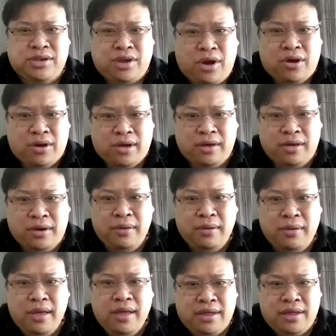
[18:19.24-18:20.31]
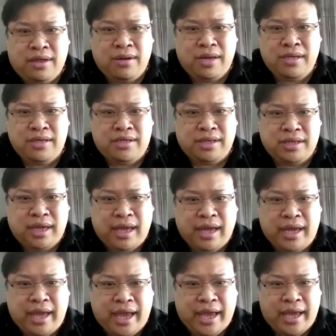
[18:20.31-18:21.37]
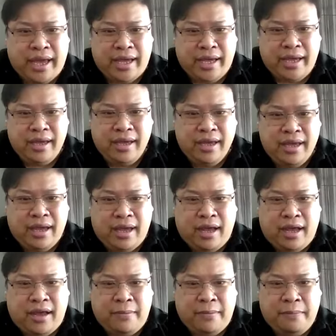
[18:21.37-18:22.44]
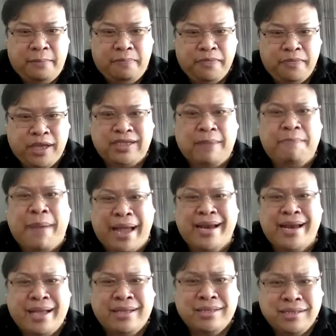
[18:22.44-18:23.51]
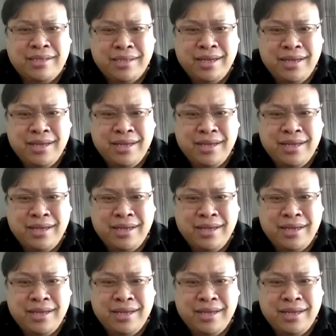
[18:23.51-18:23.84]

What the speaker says: Torque, Torque is it's like Binance.